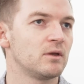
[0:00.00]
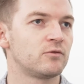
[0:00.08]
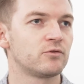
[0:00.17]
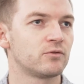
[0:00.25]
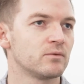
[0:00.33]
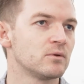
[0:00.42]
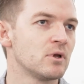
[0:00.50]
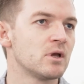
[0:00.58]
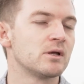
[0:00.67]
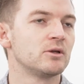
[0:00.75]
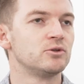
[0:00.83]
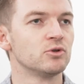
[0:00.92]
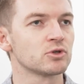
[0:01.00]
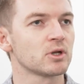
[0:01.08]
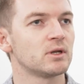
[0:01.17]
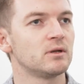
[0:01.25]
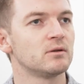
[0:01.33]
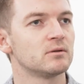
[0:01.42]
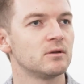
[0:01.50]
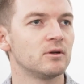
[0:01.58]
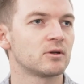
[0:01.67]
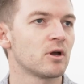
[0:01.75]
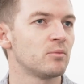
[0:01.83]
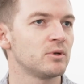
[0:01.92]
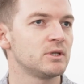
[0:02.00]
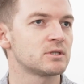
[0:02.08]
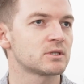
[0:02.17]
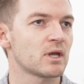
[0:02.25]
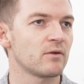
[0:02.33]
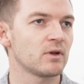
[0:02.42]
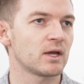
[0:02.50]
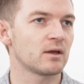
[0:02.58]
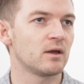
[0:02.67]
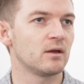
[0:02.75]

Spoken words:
if usually companies have like